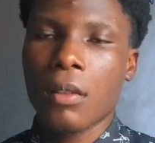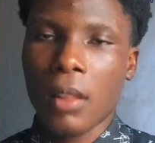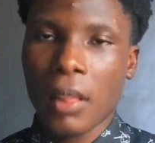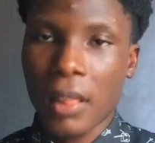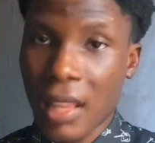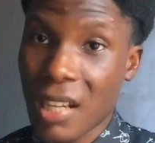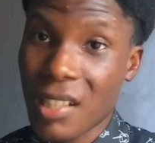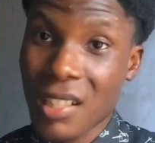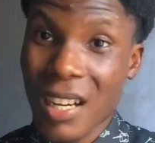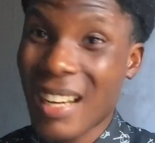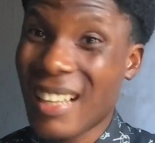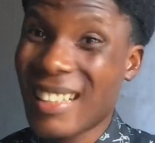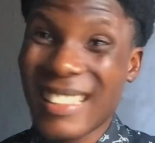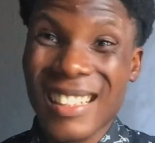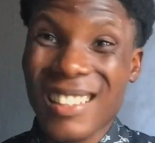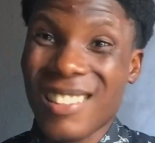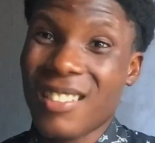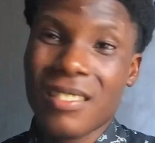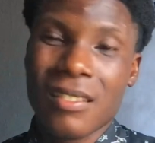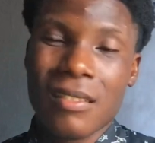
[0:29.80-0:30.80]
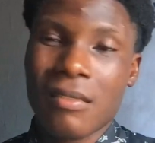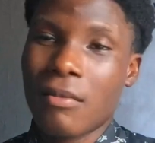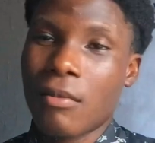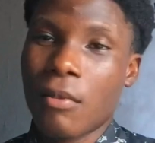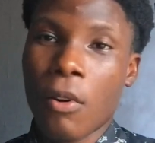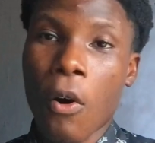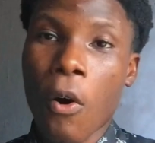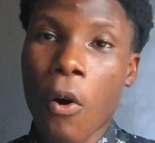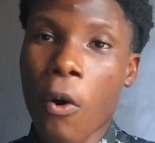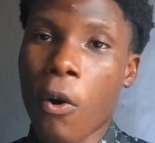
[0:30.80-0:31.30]
Ledger is
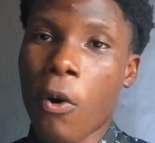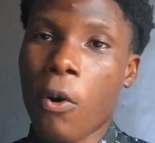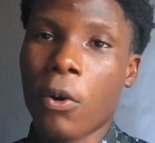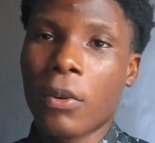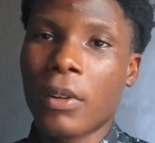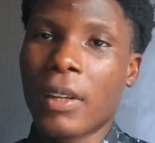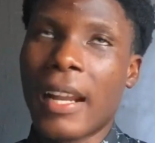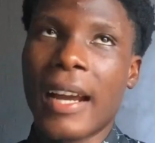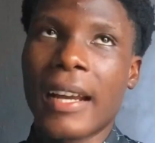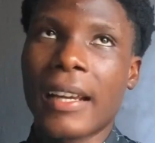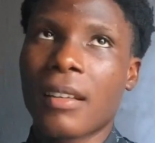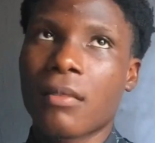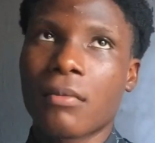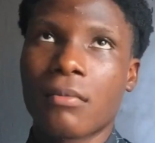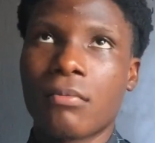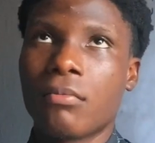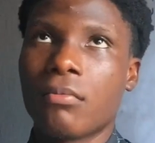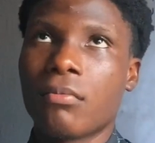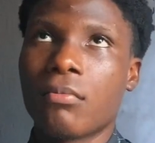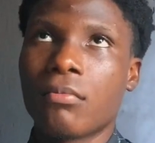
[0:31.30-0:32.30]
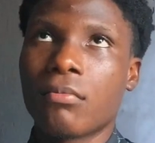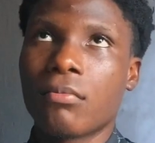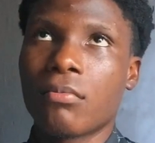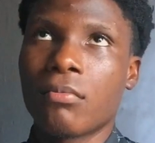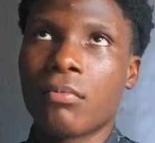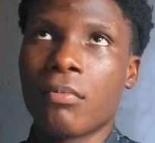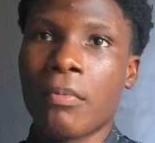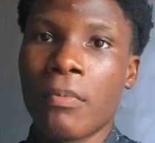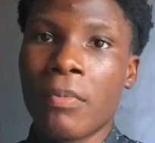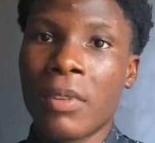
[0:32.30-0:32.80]
all
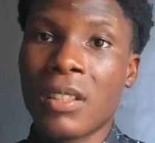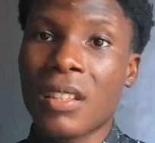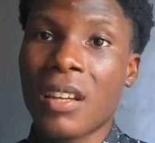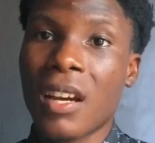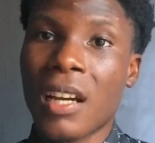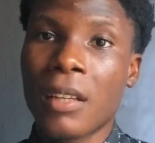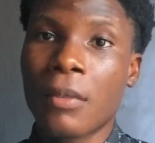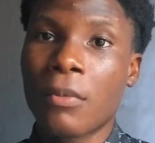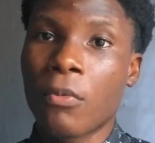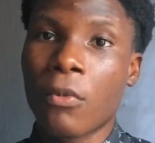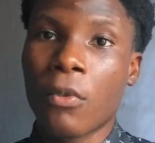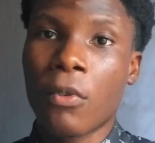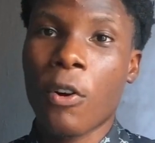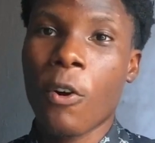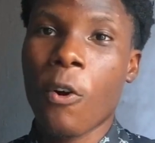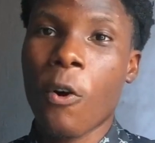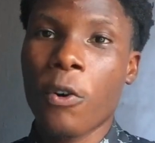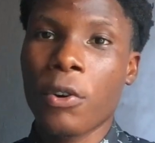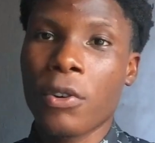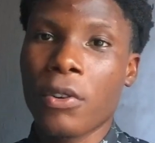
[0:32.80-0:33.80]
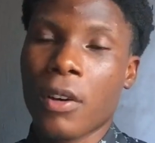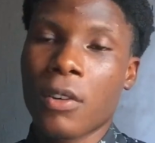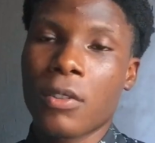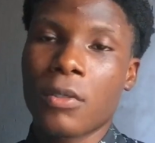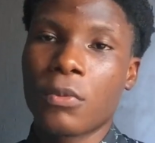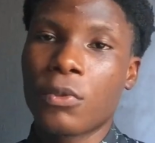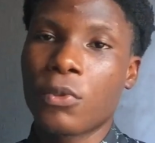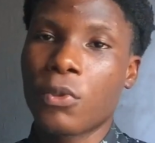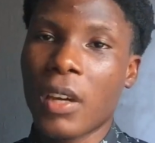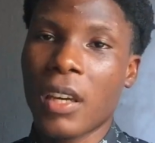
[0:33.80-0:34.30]
basically all you're
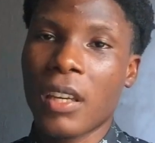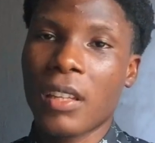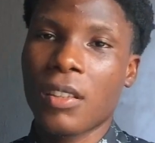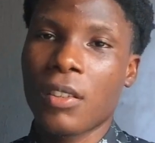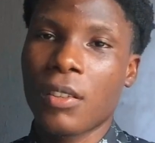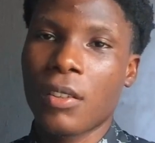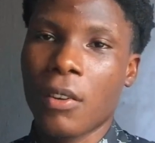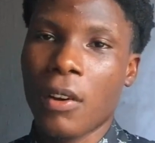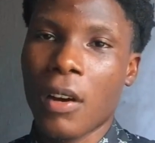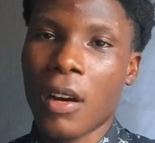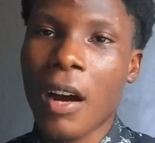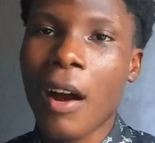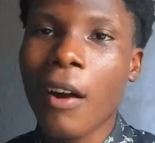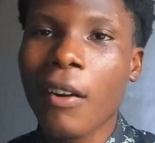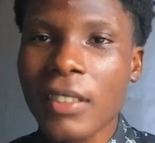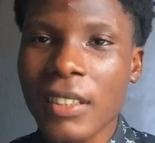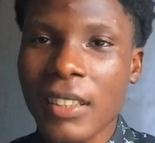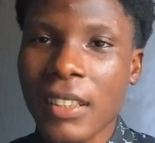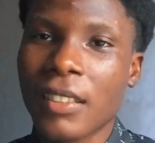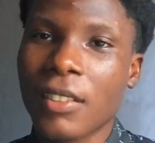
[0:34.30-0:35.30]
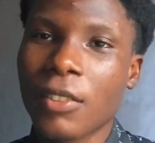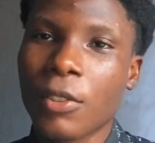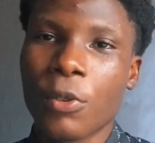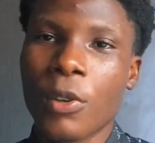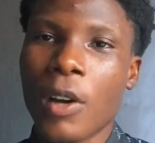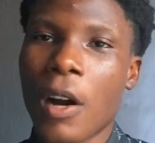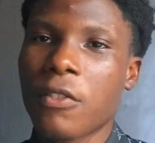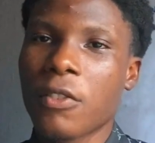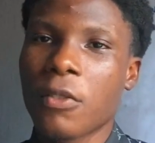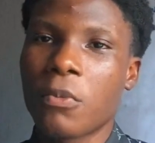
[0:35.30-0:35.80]
going to be doing in your accounting.
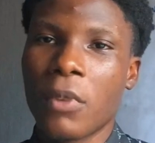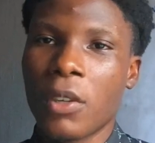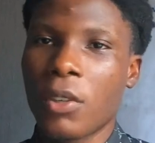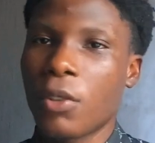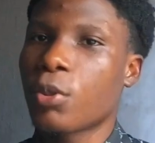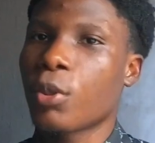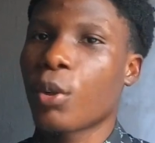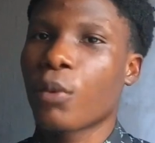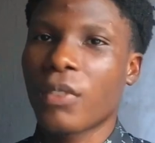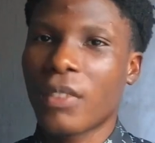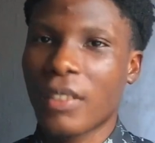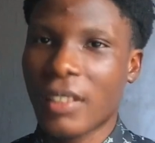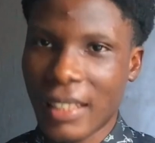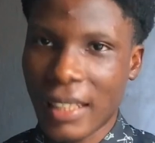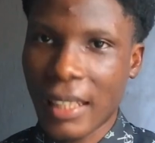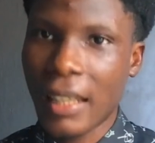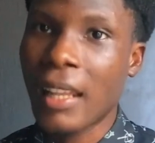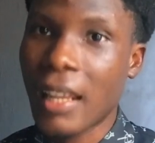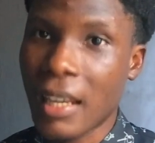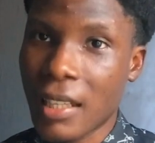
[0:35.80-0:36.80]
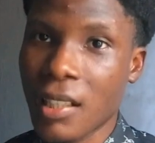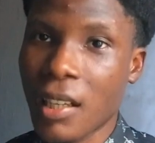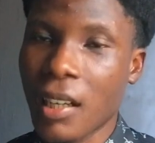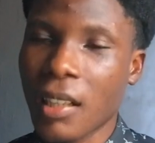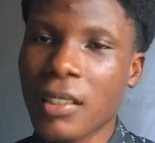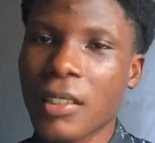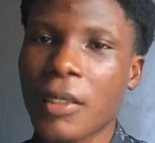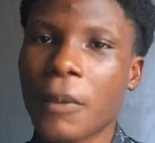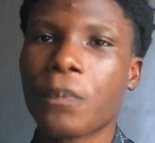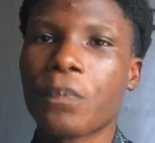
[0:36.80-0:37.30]
You have to make use of
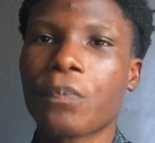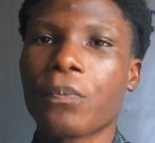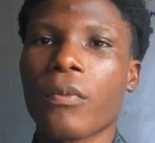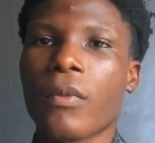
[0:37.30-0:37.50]
ledgers.